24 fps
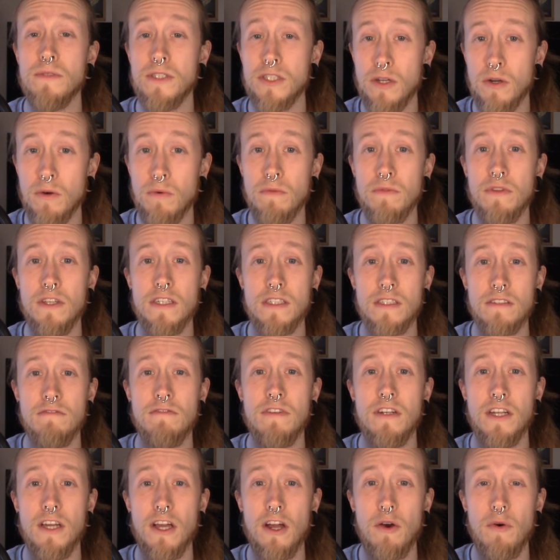So this
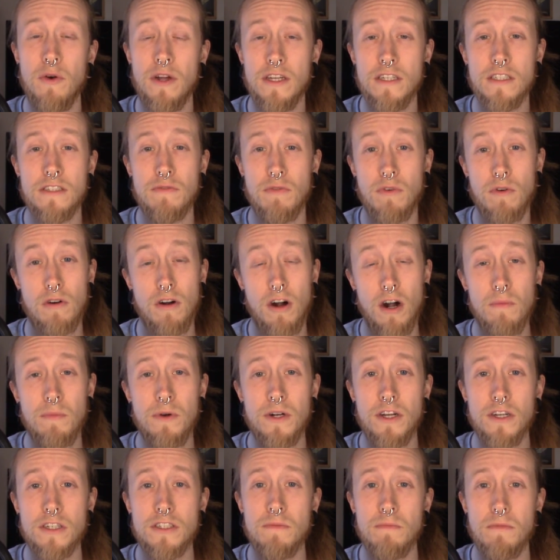video is for harm
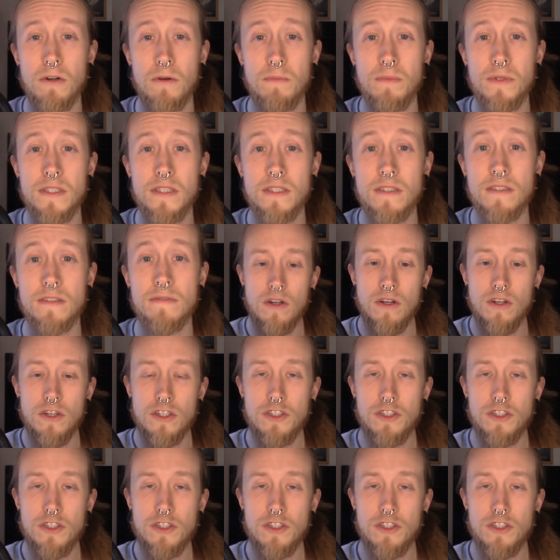reduction purposes.